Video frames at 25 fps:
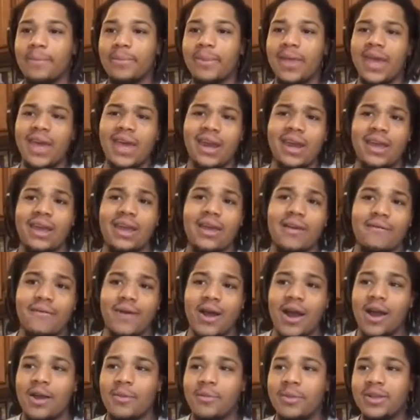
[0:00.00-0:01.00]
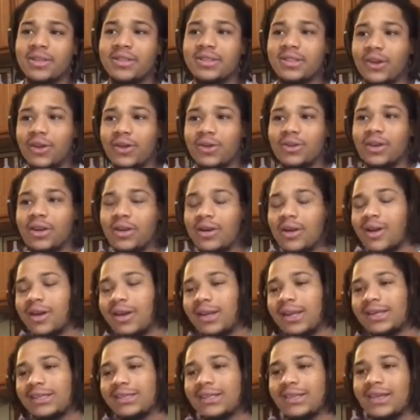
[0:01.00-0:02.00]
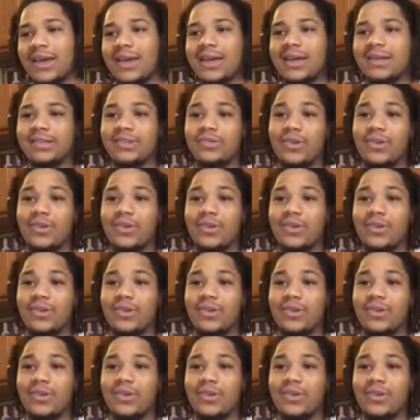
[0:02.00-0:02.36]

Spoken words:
hitting environments on the early slate.